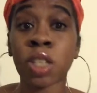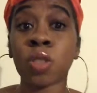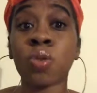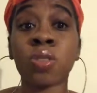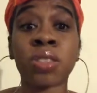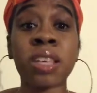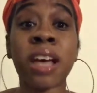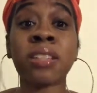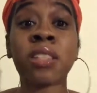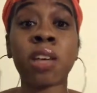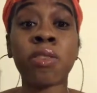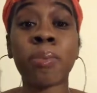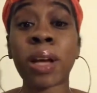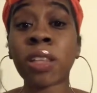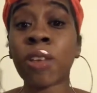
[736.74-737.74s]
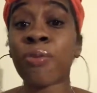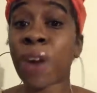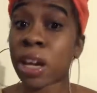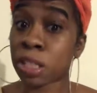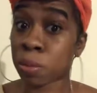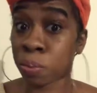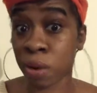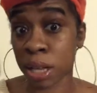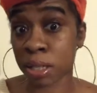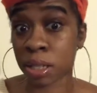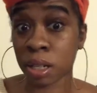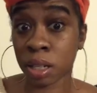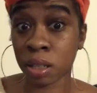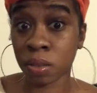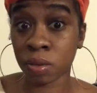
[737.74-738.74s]
You said stuff about the vice
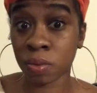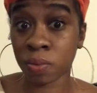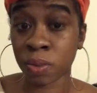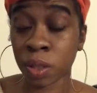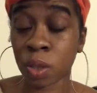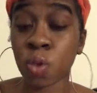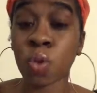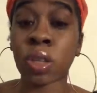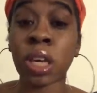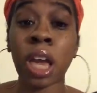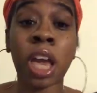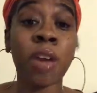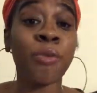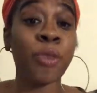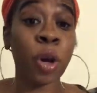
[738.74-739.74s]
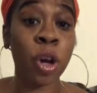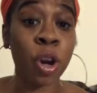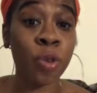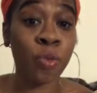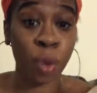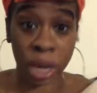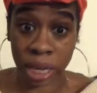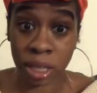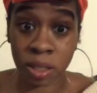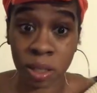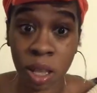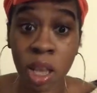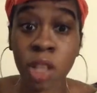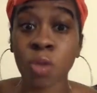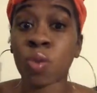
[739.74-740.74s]
president. You came for her race.
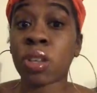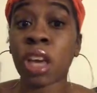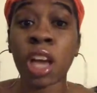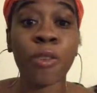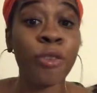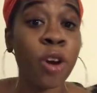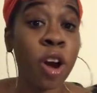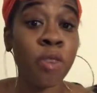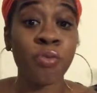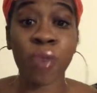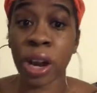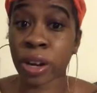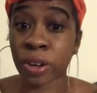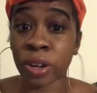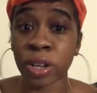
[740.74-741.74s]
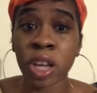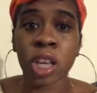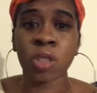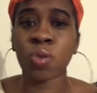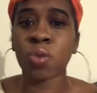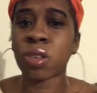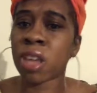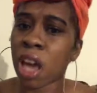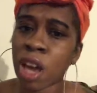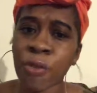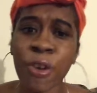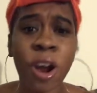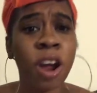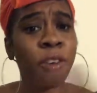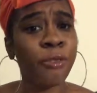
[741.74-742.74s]
You came for her record. You came
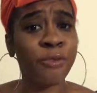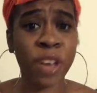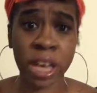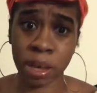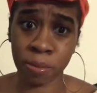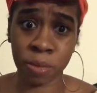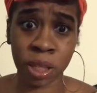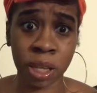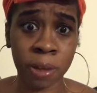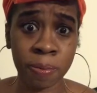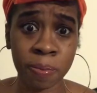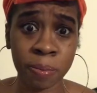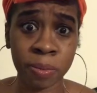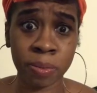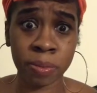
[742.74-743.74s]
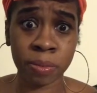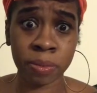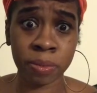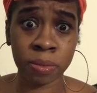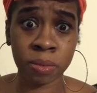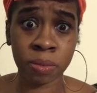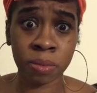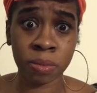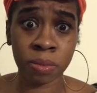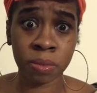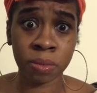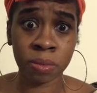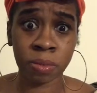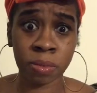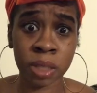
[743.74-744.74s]
for her family.
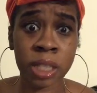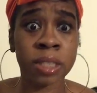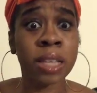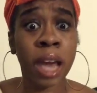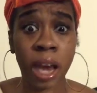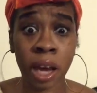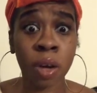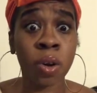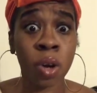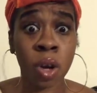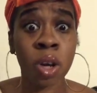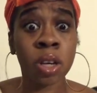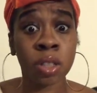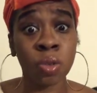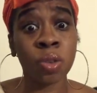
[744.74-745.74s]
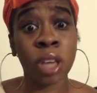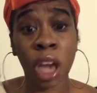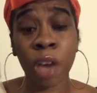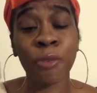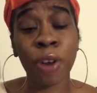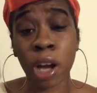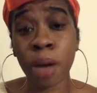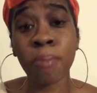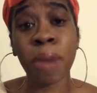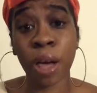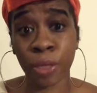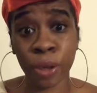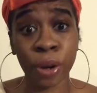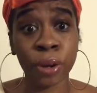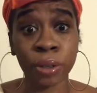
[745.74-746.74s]
Yeah, you came for her
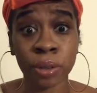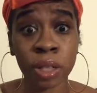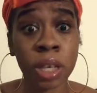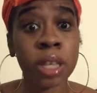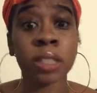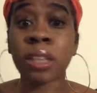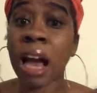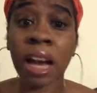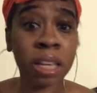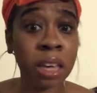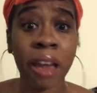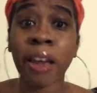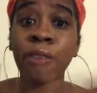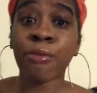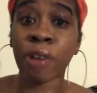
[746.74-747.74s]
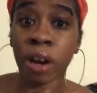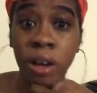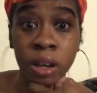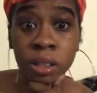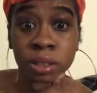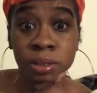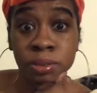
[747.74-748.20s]
mother. Y'all came for her.